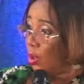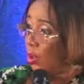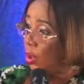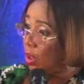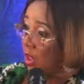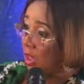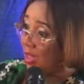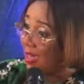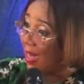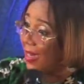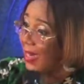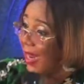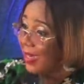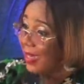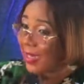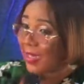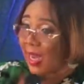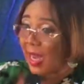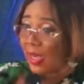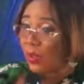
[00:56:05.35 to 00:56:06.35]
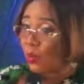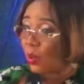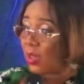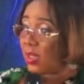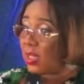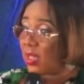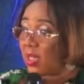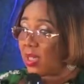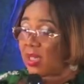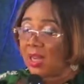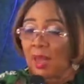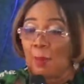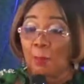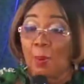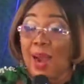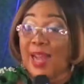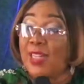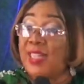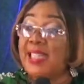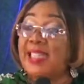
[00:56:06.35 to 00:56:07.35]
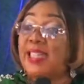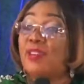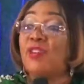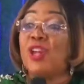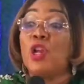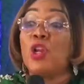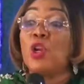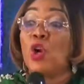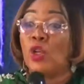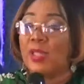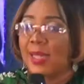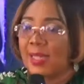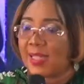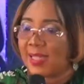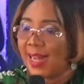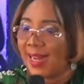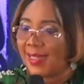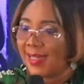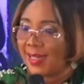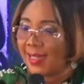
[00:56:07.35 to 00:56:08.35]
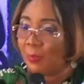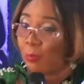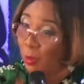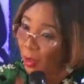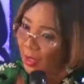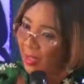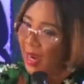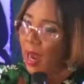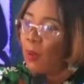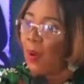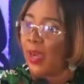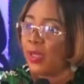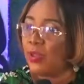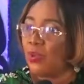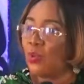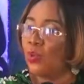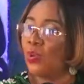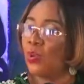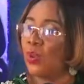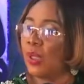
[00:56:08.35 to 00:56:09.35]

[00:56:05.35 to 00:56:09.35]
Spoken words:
He said that is how he wants it. But I didn't really understand it. But now I do.